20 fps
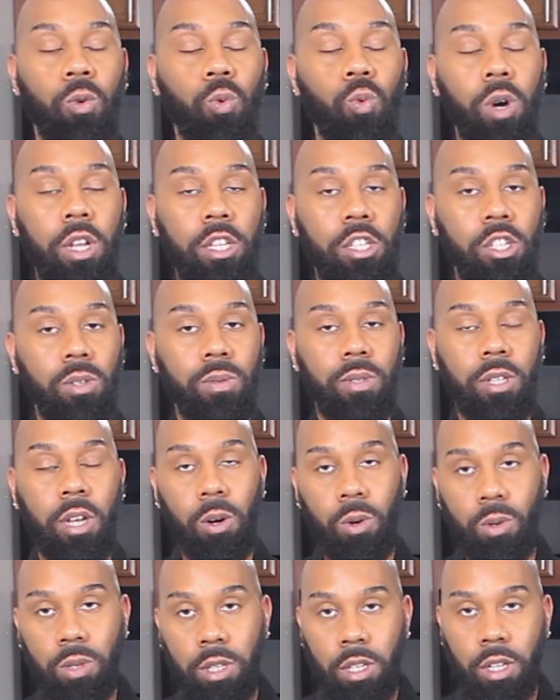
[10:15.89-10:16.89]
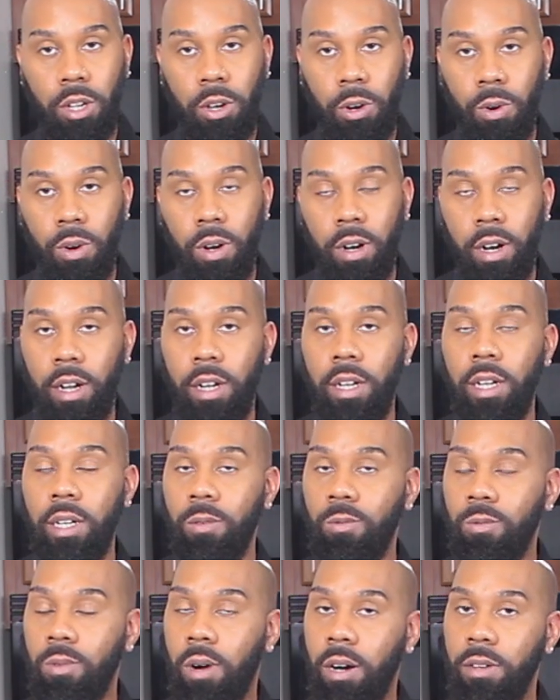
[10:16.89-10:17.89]
Once you toast your
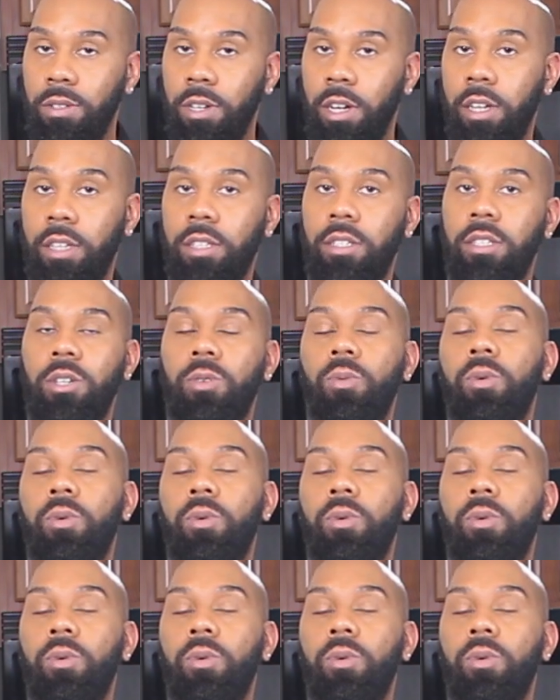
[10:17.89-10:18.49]
walnuts, you